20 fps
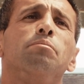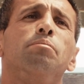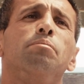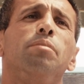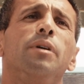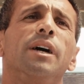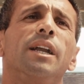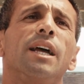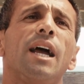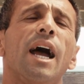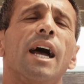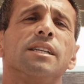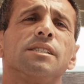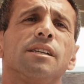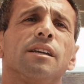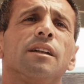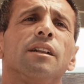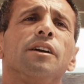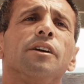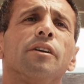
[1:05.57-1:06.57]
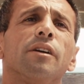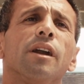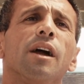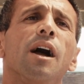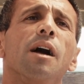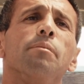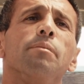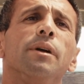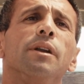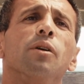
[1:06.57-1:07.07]
But as it cleared
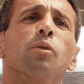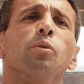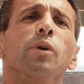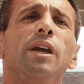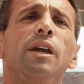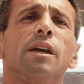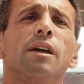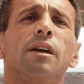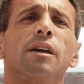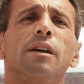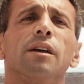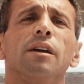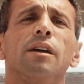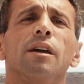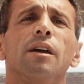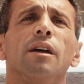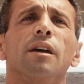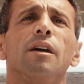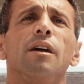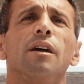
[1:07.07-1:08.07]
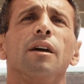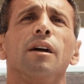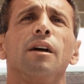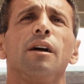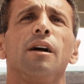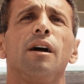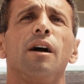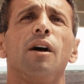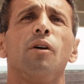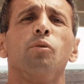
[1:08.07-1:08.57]
up and a week
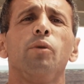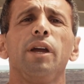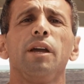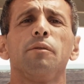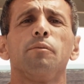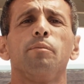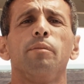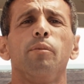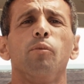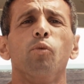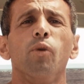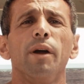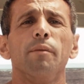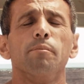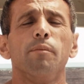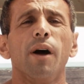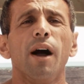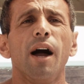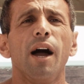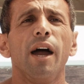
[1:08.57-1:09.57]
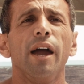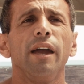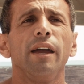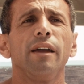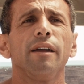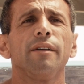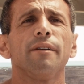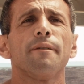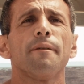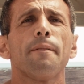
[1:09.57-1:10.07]
went
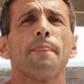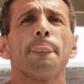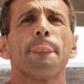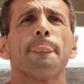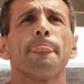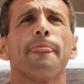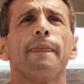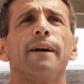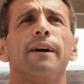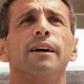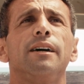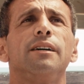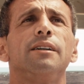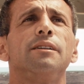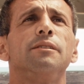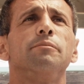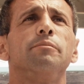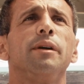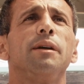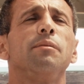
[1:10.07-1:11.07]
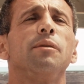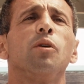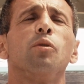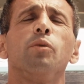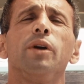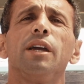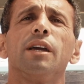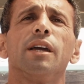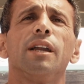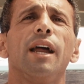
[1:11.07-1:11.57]
by, maybe a
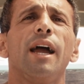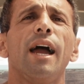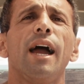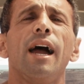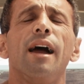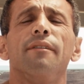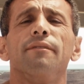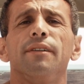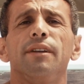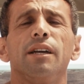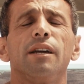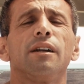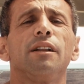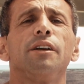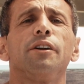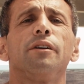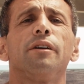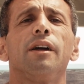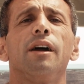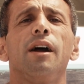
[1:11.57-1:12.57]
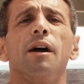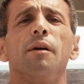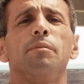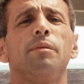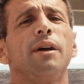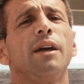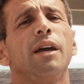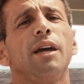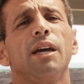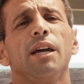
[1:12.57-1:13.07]
week and a half, and it cleared up,
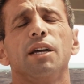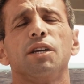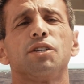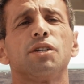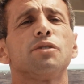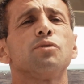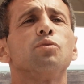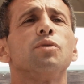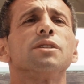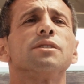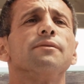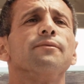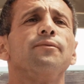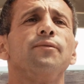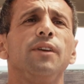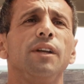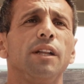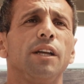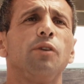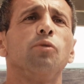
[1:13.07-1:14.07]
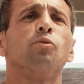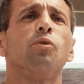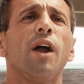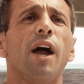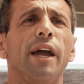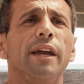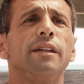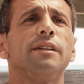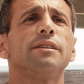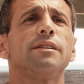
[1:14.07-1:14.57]
it just wasn't feeling
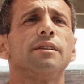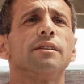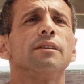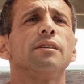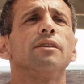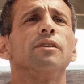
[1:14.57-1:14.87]
right.